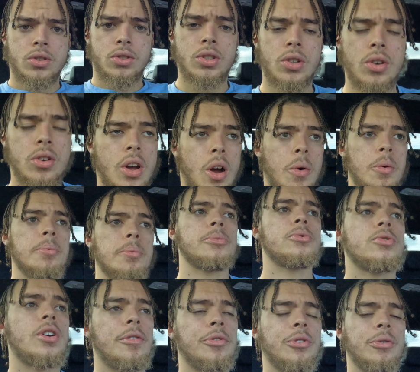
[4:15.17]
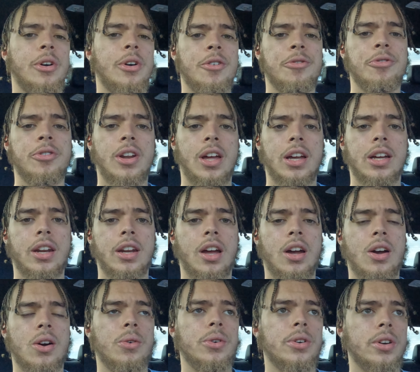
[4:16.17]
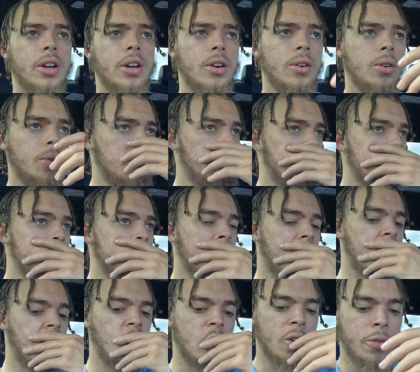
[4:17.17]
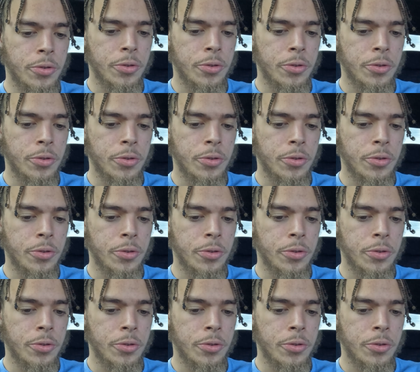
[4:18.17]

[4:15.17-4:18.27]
So y'all, we've been driving around for like an hour now. We've been trying to look